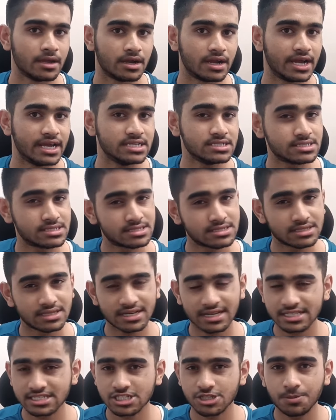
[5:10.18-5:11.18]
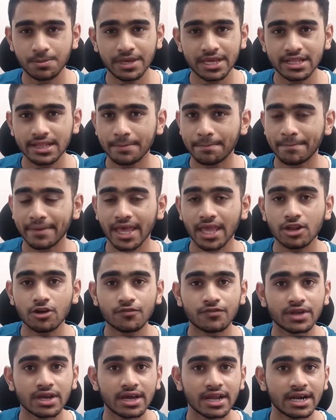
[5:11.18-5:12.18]
Guys, trust me, the pain
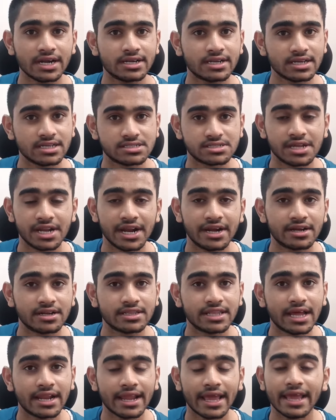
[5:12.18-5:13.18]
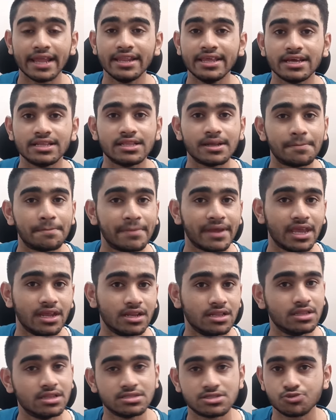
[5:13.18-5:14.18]
of regret is greater than any other pain
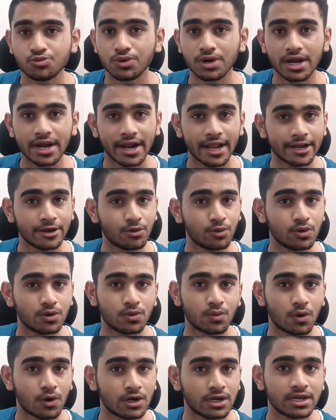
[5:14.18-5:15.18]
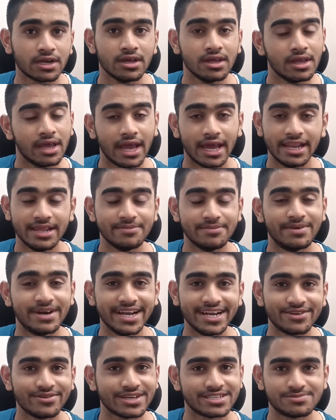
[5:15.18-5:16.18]
in this world, and I don't want
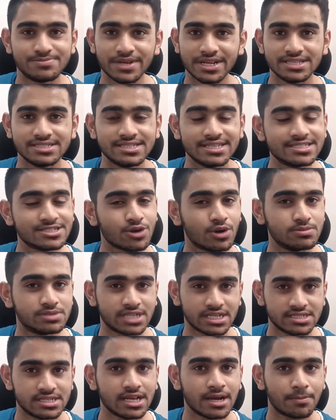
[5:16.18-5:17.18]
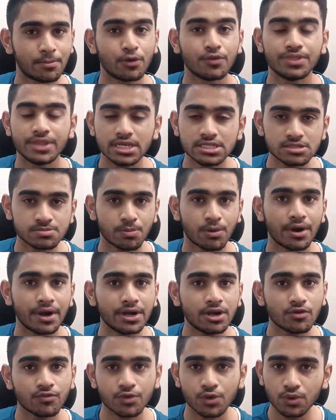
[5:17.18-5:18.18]
anybody to experience it. So I'm stressing upon this
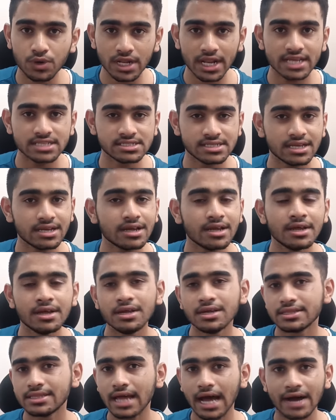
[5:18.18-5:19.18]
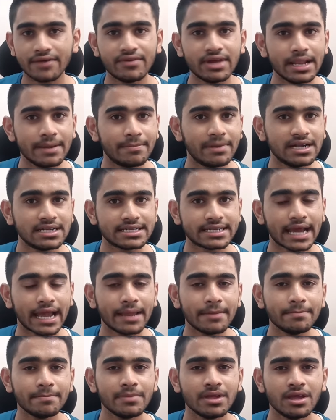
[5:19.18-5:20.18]
point of utilizing the available
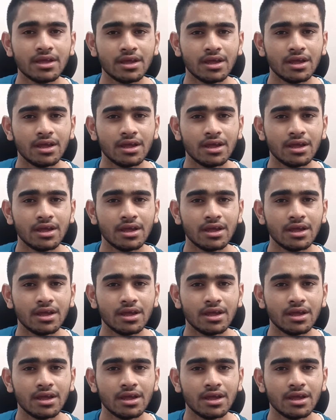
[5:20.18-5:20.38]
time